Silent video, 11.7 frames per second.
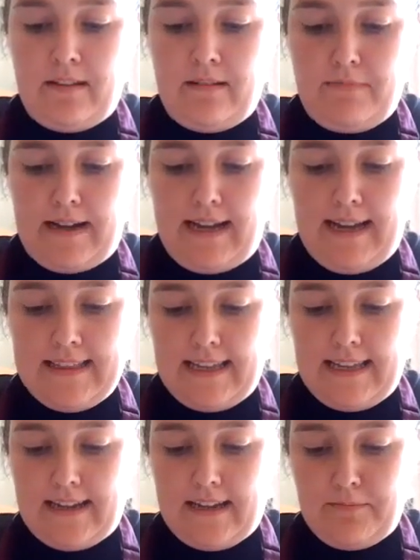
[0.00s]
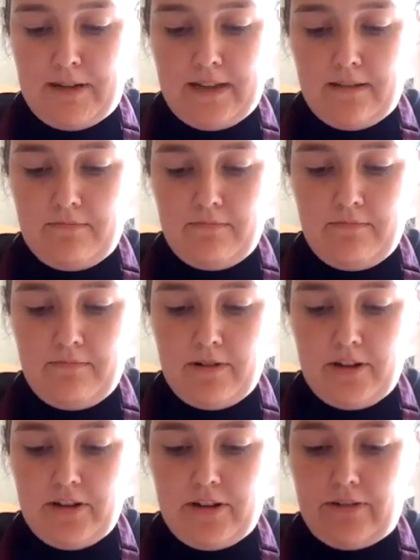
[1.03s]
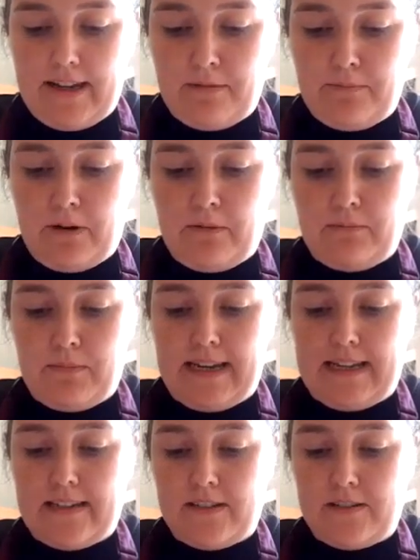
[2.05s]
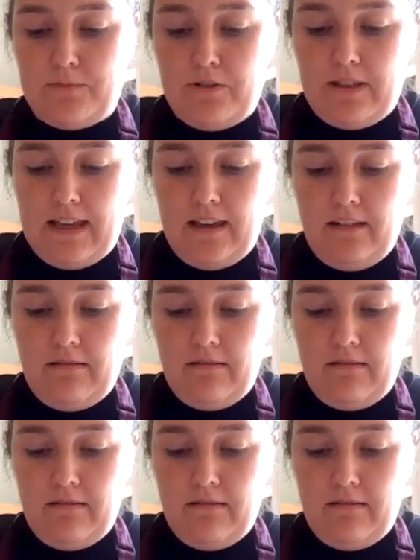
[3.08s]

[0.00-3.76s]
But I think I might, I could pop mine in a smoothie.